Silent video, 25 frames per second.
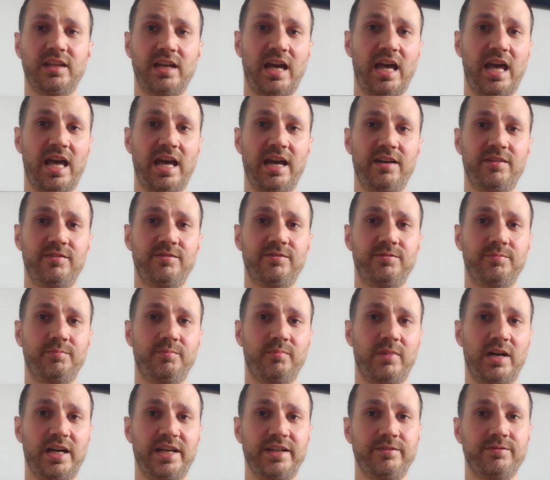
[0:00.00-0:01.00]
have
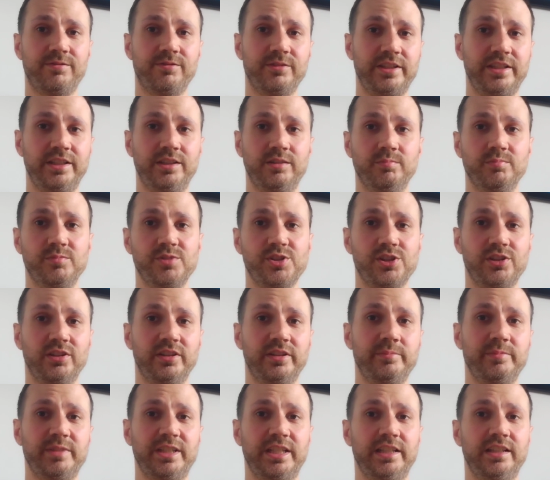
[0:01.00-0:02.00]
my freedoms
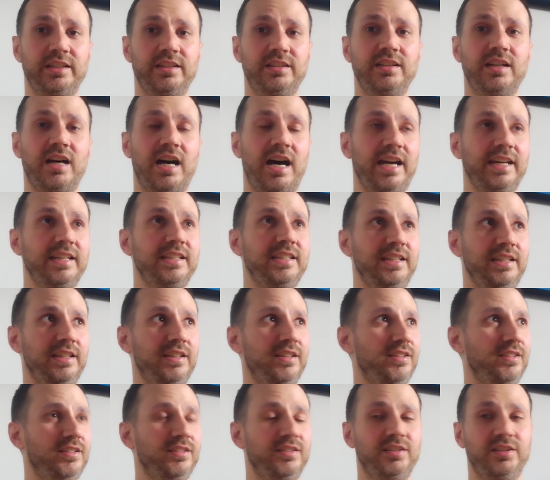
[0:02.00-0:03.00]
limited. I
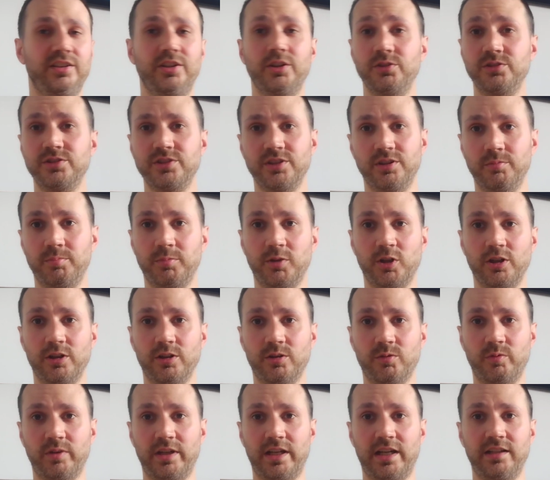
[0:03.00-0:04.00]
can't go to the
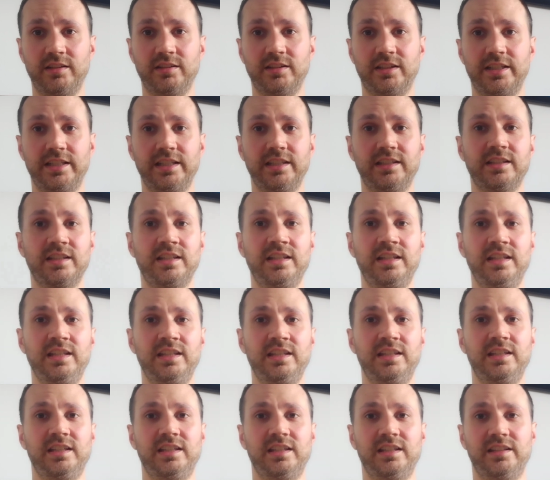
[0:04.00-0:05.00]
park when I like
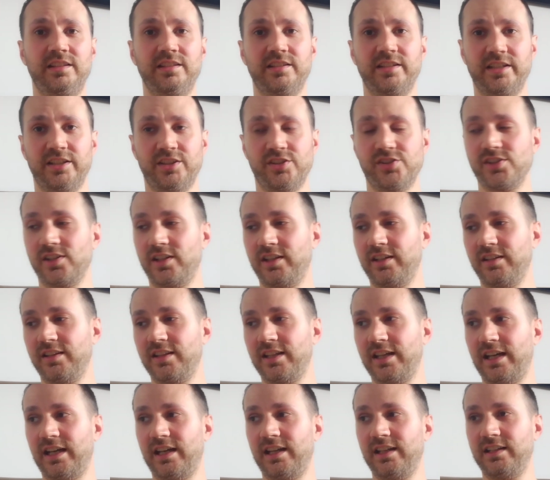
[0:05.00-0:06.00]
and things like
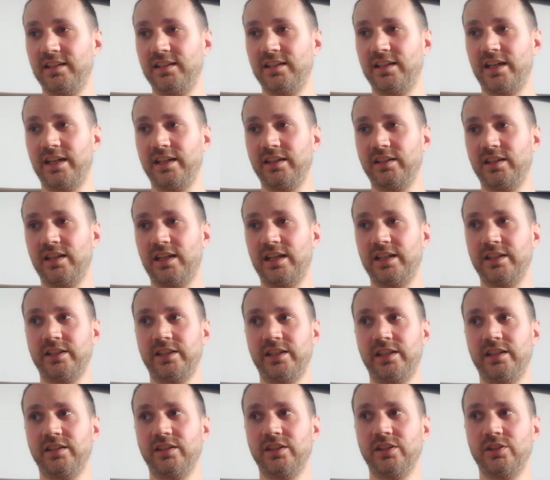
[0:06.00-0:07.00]
that, and I
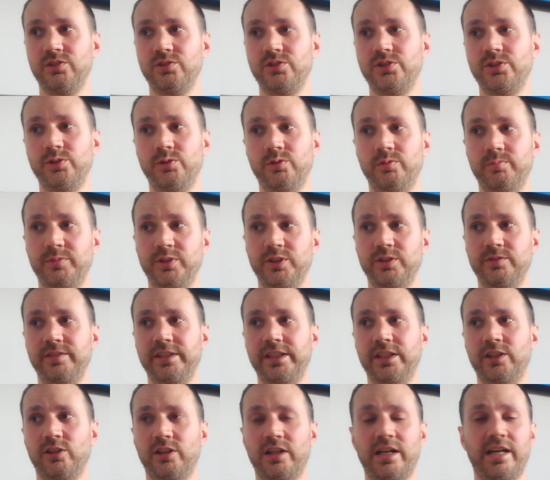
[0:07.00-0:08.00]
can't go to a
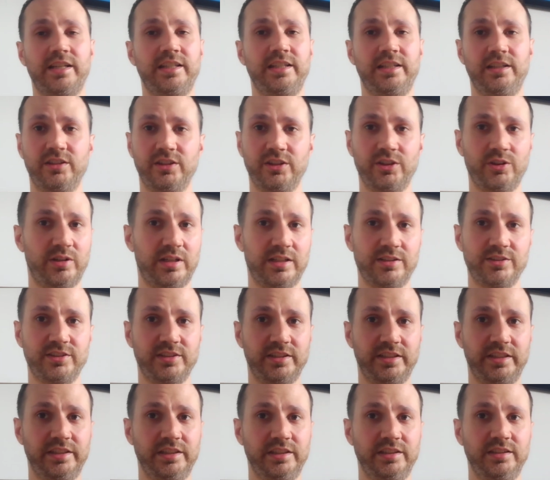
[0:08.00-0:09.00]
movie or I can't go out
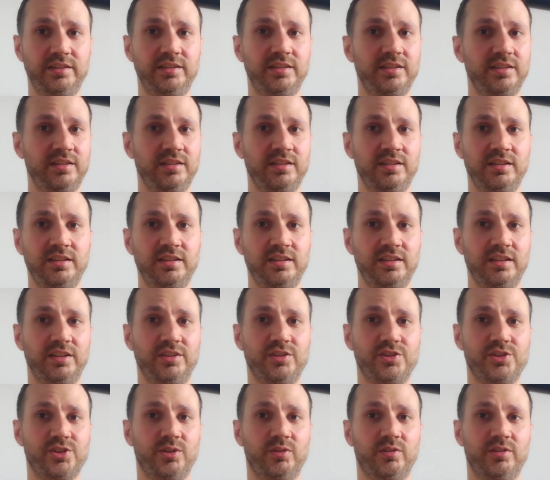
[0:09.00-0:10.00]
to eat
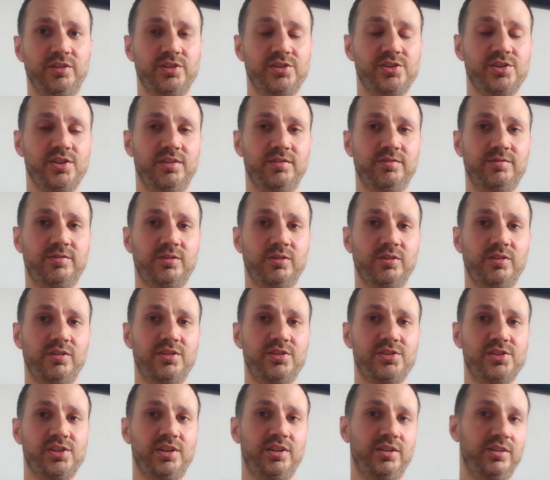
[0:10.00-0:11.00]
and so on and so forth.
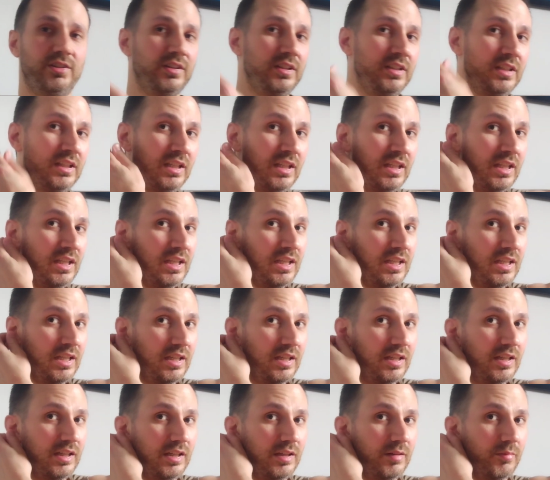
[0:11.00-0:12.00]
So,
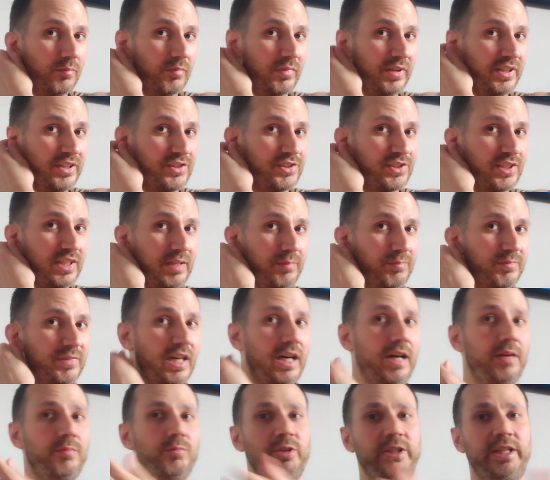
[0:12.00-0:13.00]
but at the same
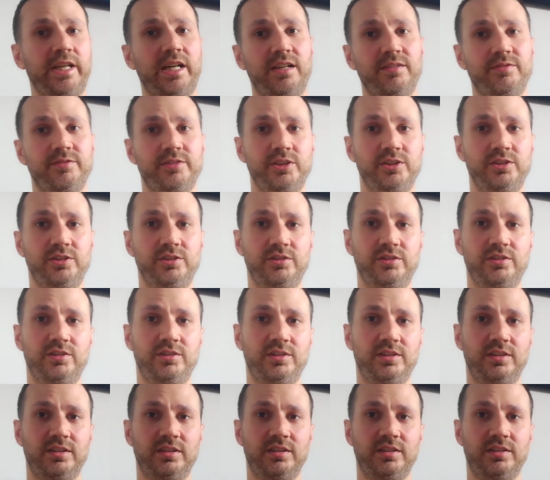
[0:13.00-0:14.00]
time, we have to
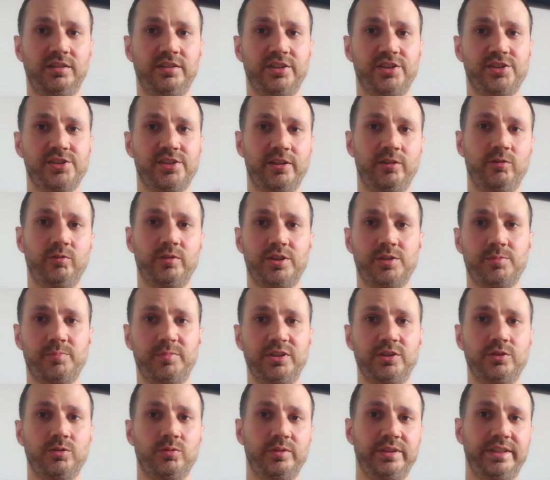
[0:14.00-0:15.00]
distinguish
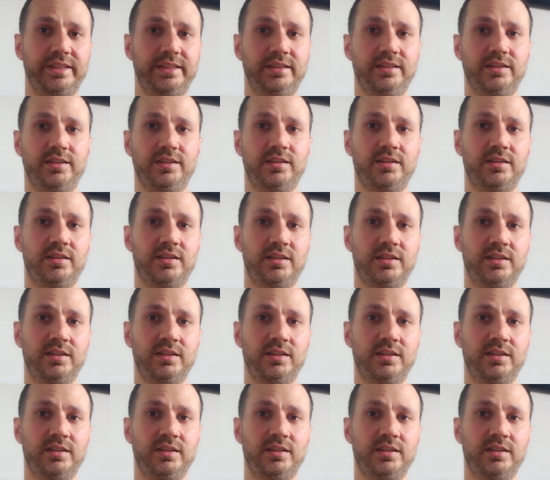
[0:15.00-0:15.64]
between